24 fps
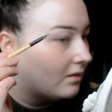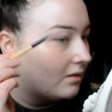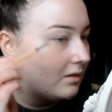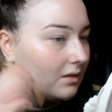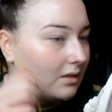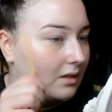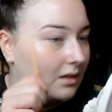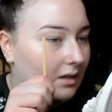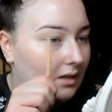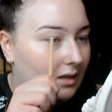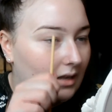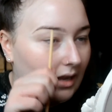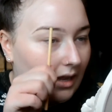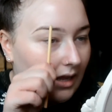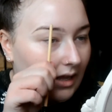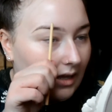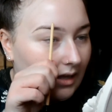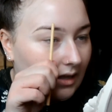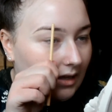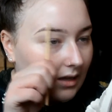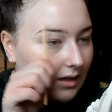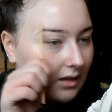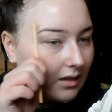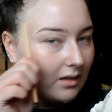the like
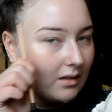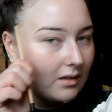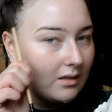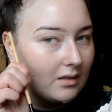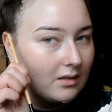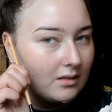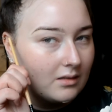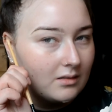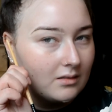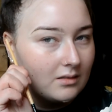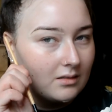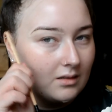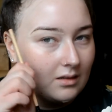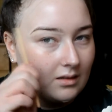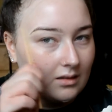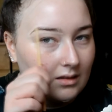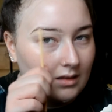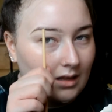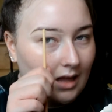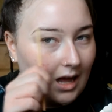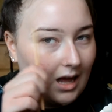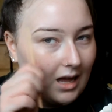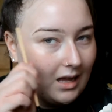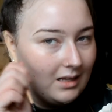
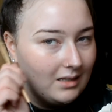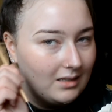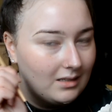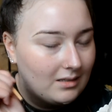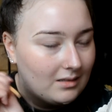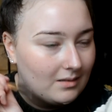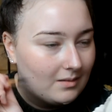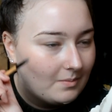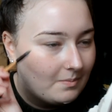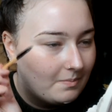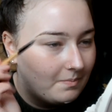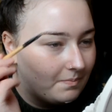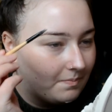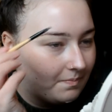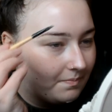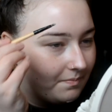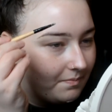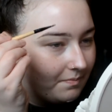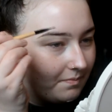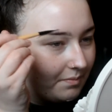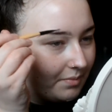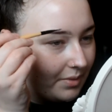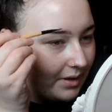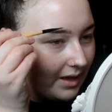last
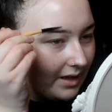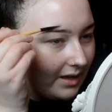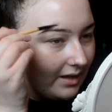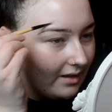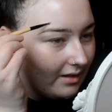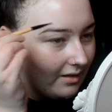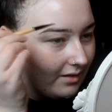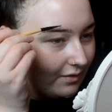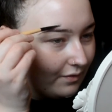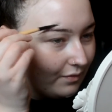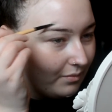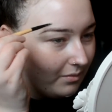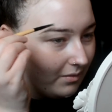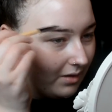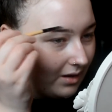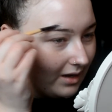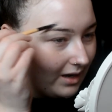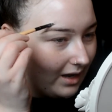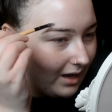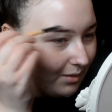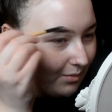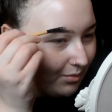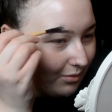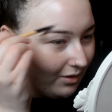bit of
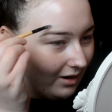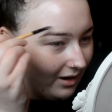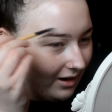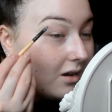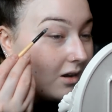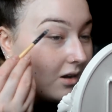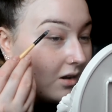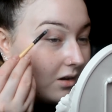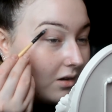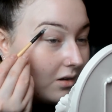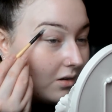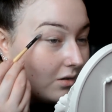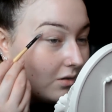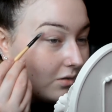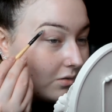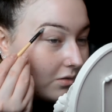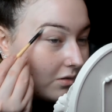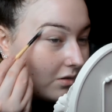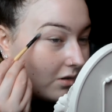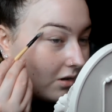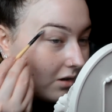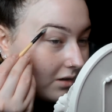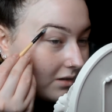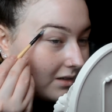my eyebrow. Oh
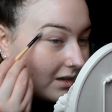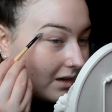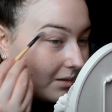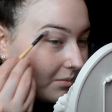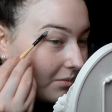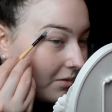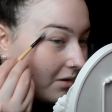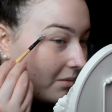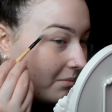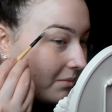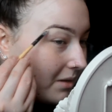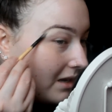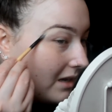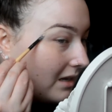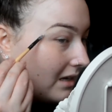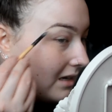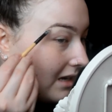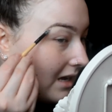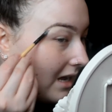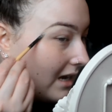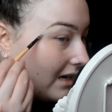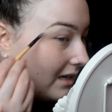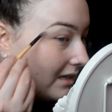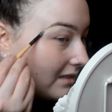god, I'm not making
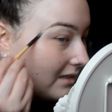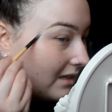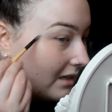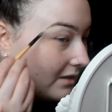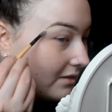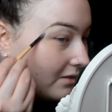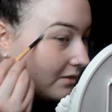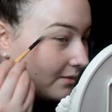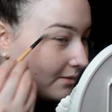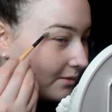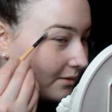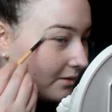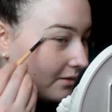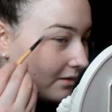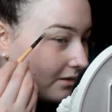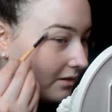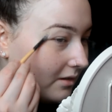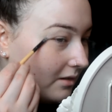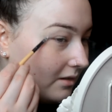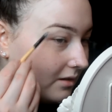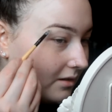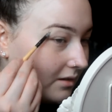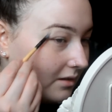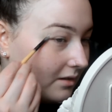any sense at all.